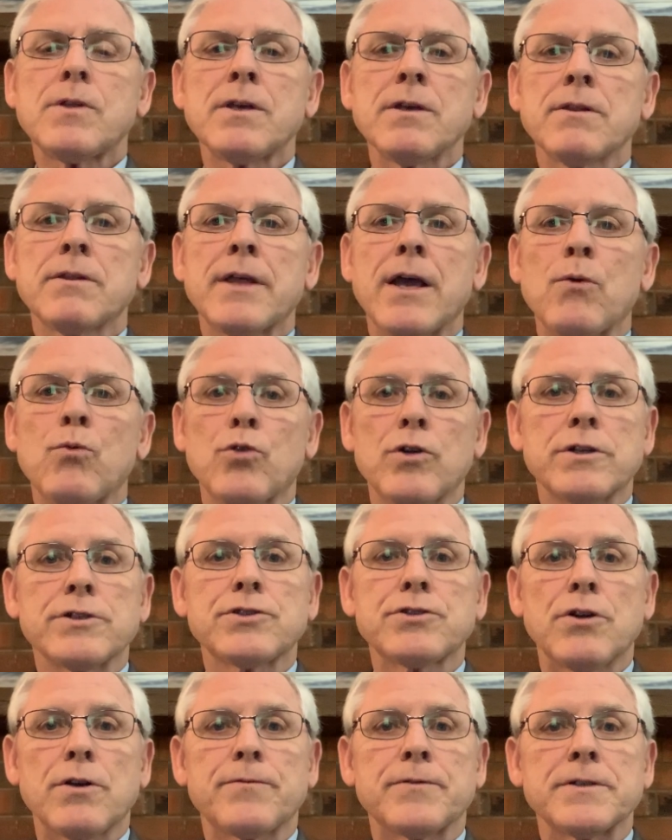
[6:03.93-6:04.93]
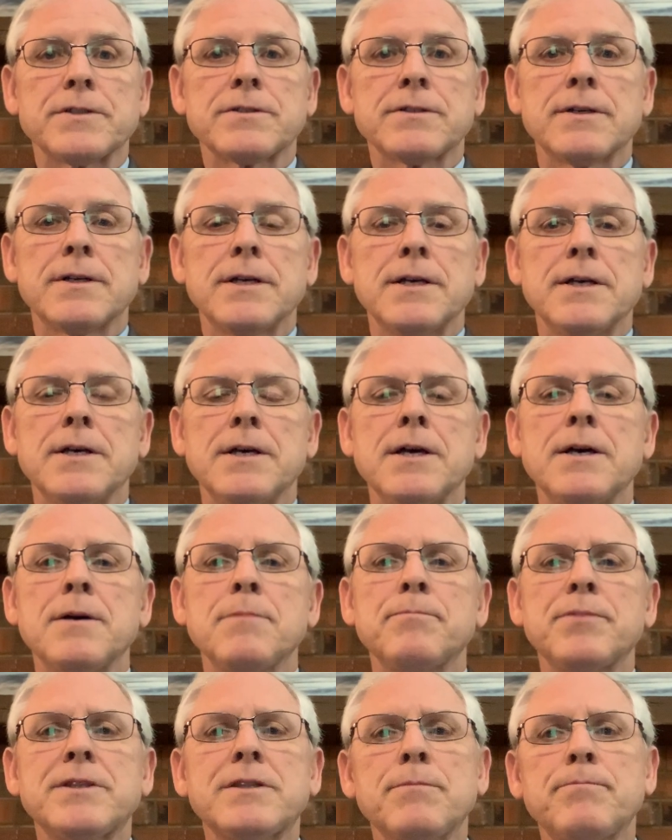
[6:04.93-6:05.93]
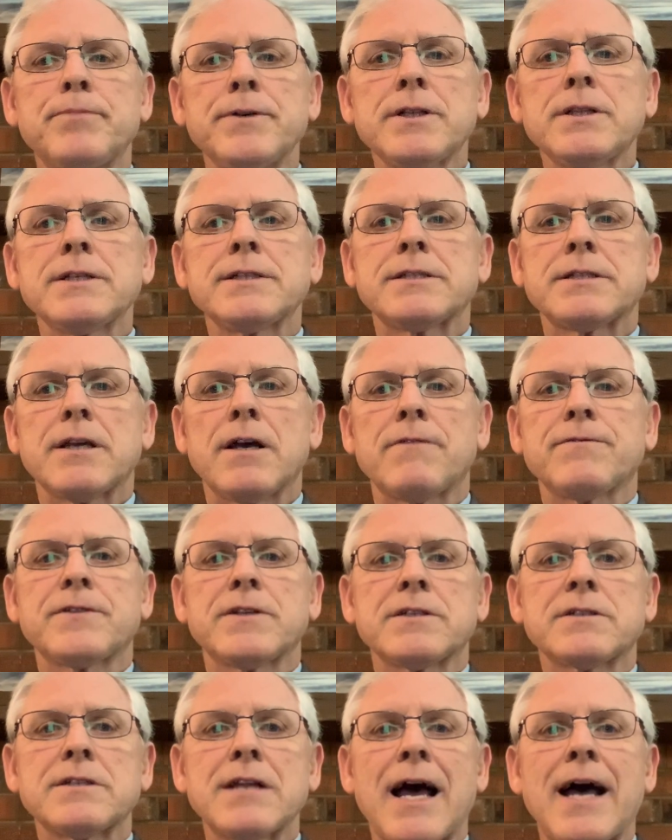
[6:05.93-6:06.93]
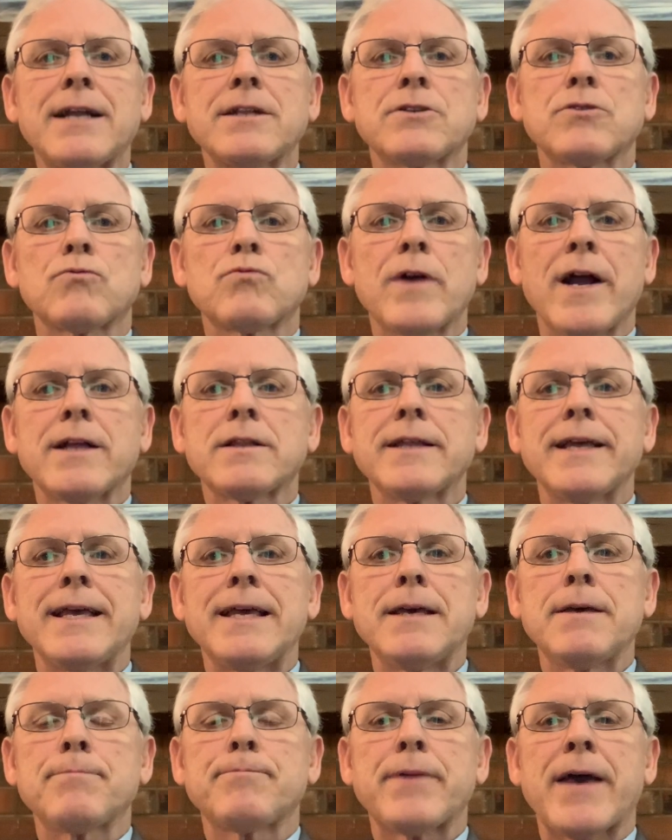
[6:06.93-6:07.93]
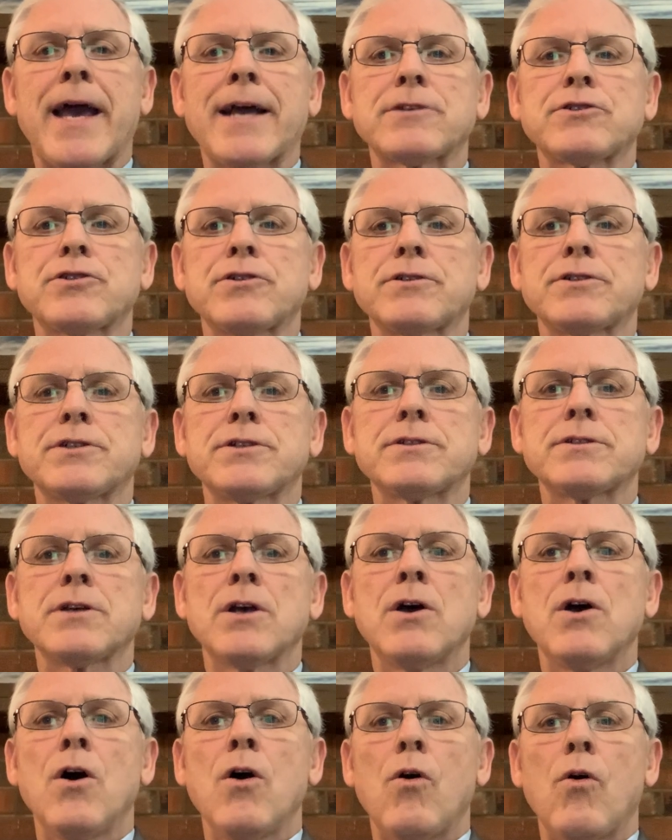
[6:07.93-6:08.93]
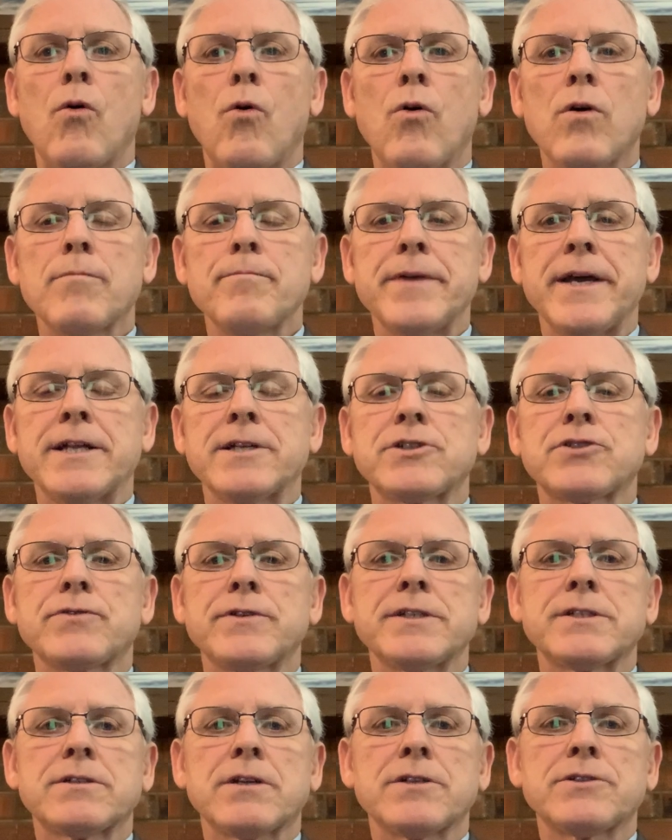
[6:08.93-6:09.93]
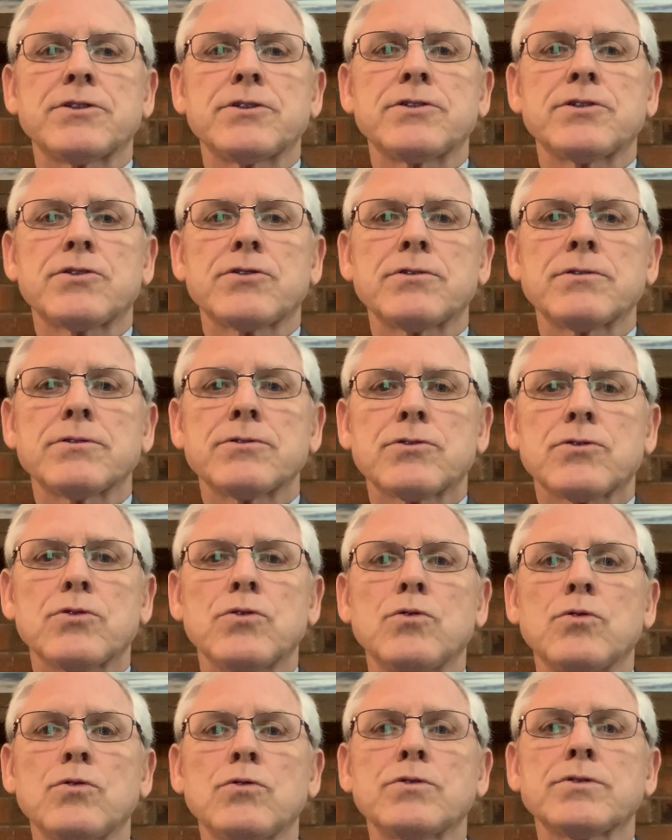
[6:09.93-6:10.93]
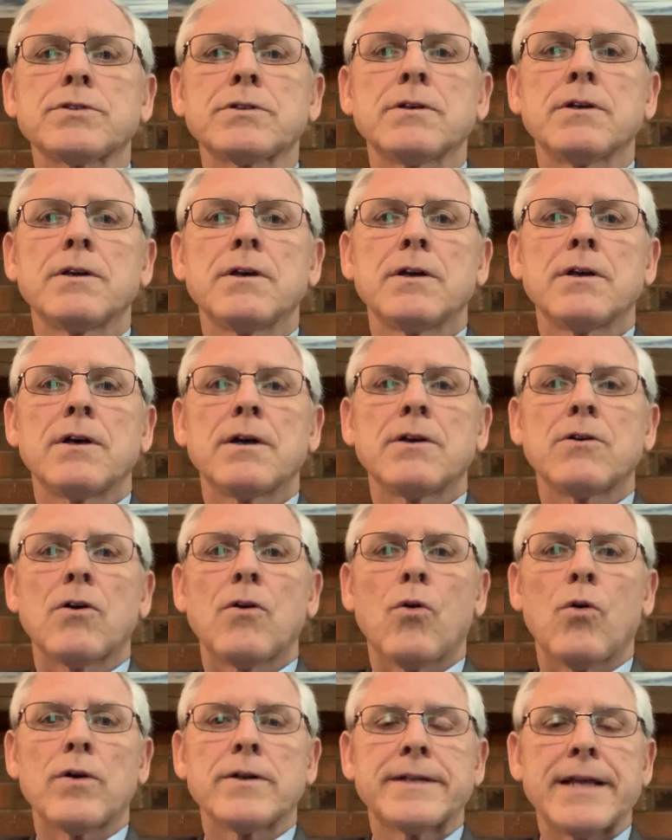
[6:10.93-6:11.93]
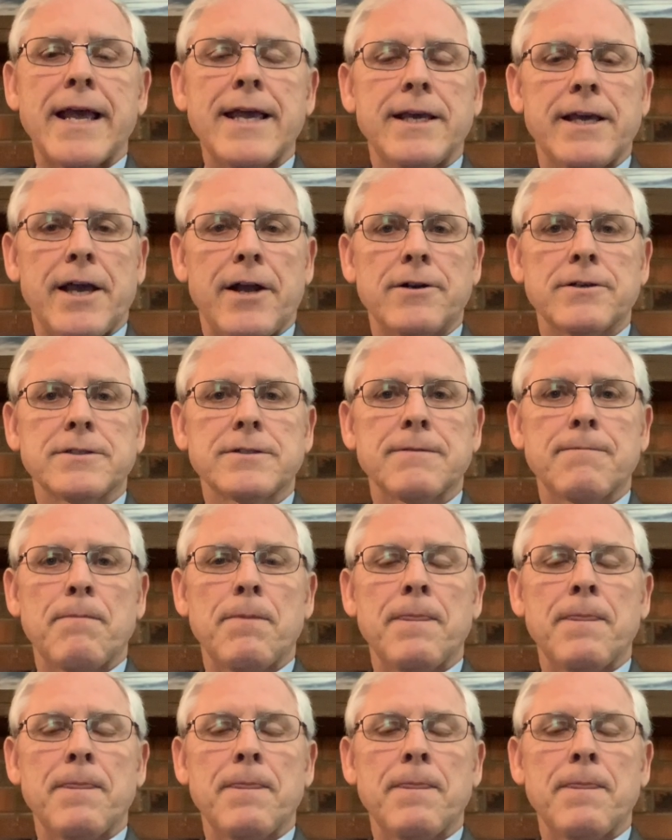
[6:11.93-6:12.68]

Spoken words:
that were to surface. But the bill itself does not directly impact churches or ministries such as schools or daycares.